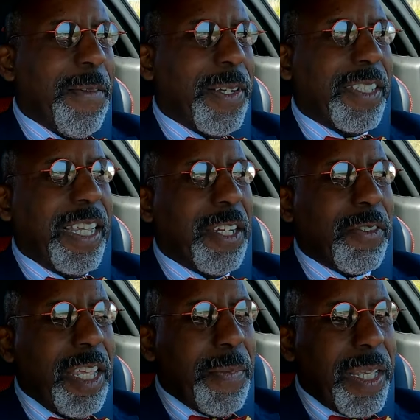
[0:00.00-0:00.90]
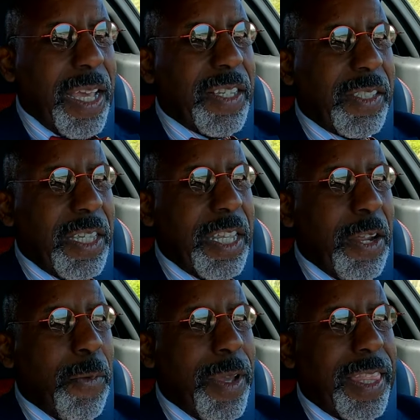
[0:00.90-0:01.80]
which is interesting because you
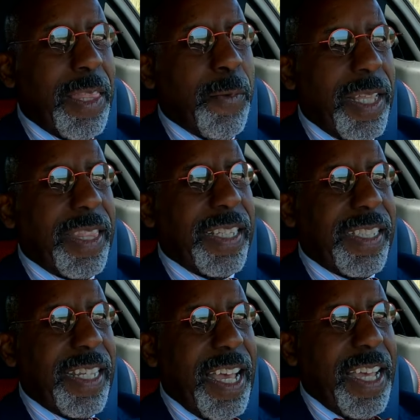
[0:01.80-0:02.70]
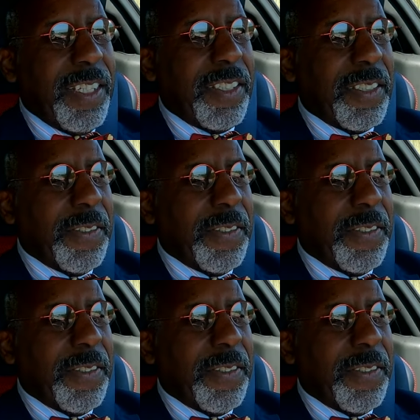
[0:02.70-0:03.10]
know with what this does